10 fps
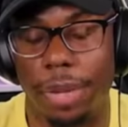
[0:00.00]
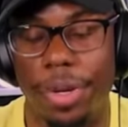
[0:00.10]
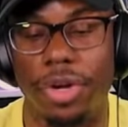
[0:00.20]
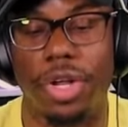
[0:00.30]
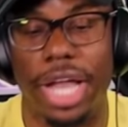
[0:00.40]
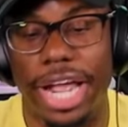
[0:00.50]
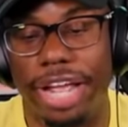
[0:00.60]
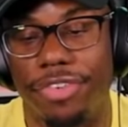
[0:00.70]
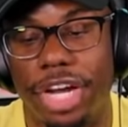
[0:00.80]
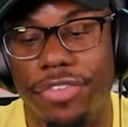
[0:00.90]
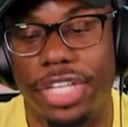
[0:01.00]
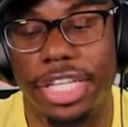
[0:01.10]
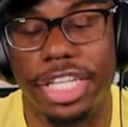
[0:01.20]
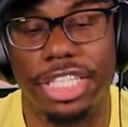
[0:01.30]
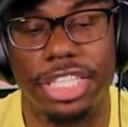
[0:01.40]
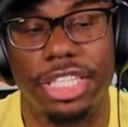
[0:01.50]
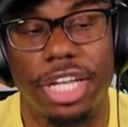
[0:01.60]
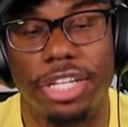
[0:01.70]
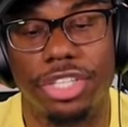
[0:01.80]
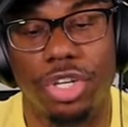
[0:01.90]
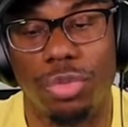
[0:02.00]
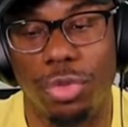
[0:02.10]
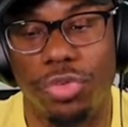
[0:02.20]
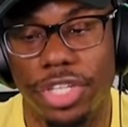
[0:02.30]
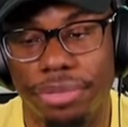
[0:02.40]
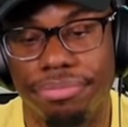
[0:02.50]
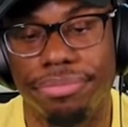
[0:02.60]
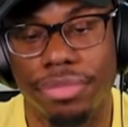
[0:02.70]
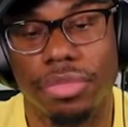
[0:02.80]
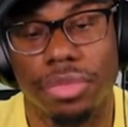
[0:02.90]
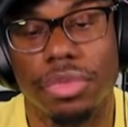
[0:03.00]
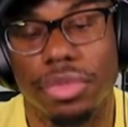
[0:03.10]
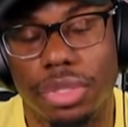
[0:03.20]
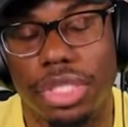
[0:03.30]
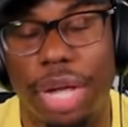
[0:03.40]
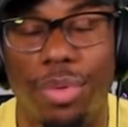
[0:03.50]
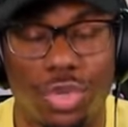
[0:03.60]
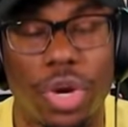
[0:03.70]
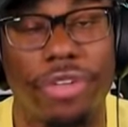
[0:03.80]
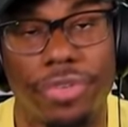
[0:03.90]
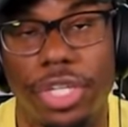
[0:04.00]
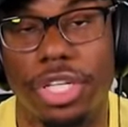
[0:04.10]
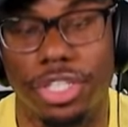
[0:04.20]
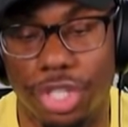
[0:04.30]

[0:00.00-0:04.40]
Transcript: I'm not gonna lie, after everything that she's done this whole movie, that was rightfully